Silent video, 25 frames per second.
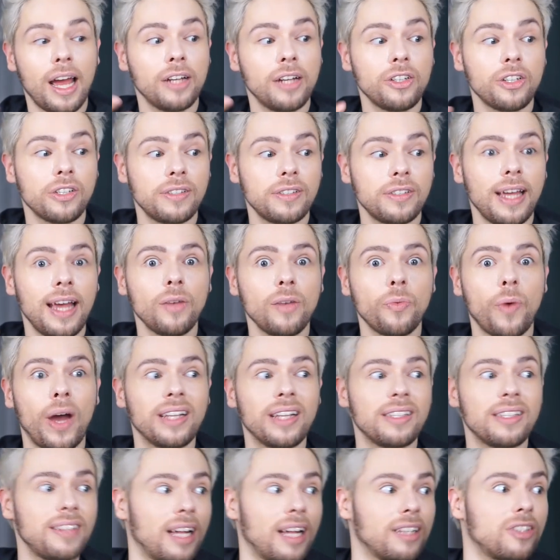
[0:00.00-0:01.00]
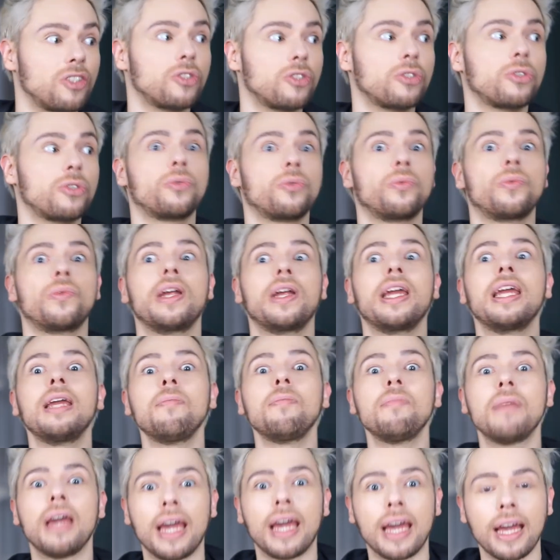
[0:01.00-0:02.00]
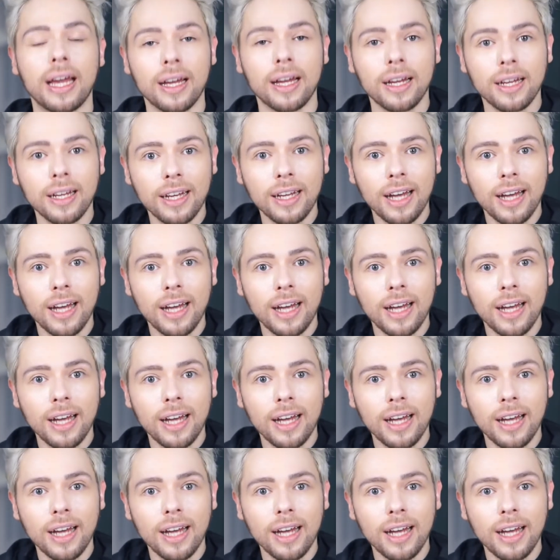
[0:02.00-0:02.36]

understand why it's not screaming